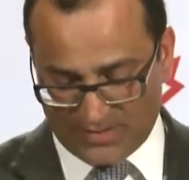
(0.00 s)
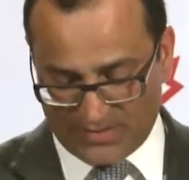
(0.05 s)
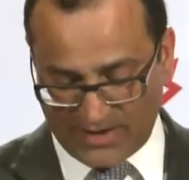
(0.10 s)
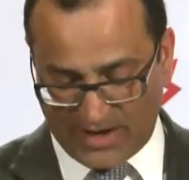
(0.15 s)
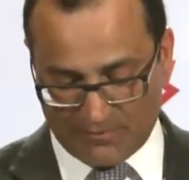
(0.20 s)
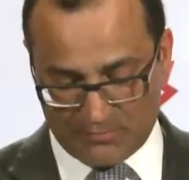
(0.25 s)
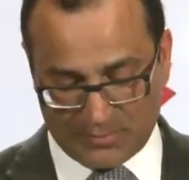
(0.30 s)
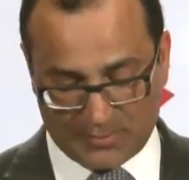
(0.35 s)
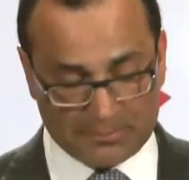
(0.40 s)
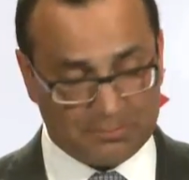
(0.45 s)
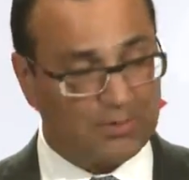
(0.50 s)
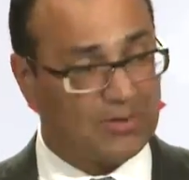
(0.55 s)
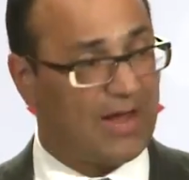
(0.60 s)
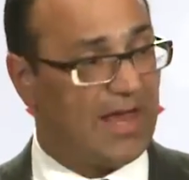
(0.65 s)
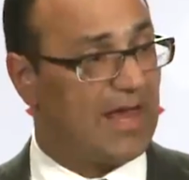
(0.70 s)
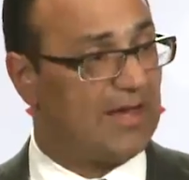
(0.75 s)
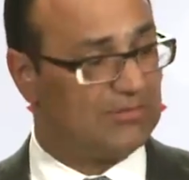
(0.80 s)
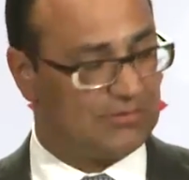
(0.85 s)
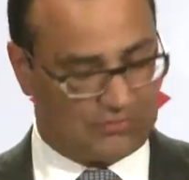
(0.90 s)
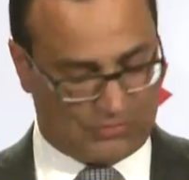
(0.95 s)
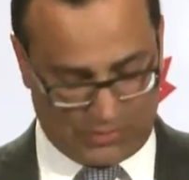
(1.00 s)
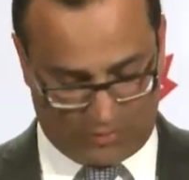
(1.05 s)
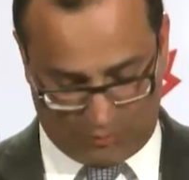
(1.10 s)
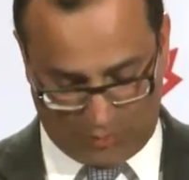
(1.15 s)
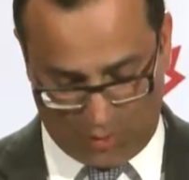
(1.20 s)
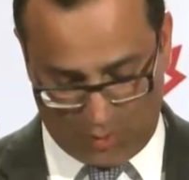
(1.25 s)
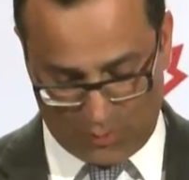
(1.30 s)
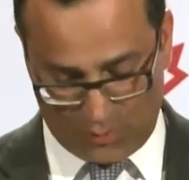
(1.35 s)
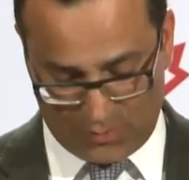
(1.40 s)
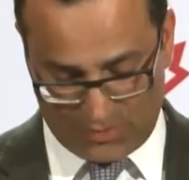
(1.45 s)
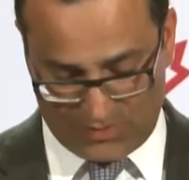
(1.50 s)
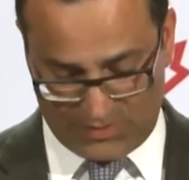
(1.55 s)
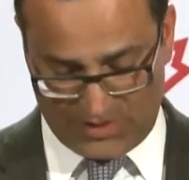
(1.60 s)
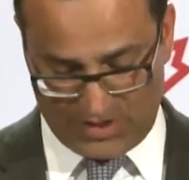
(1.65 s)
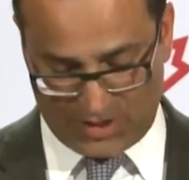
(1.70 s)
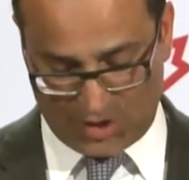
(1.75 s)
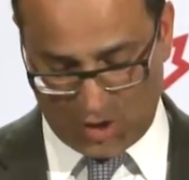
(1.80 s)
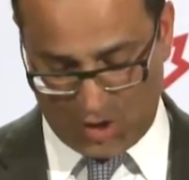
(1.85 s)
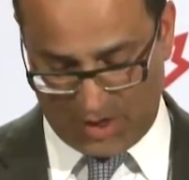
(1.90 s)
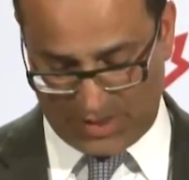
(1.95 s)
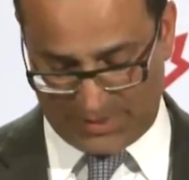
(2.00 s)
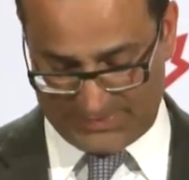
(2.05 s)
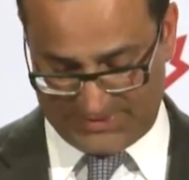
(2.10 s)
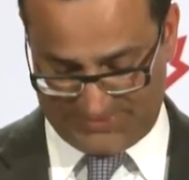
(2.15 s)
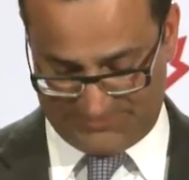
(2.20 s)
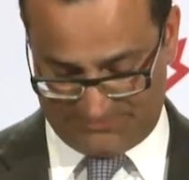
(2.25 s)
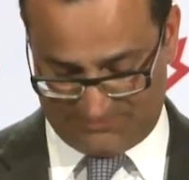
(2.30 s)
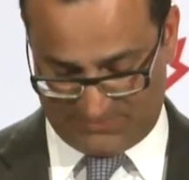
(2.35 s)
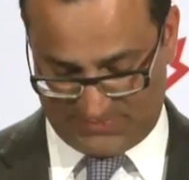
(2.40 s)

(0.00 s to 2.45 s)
the government plans to grow the economy.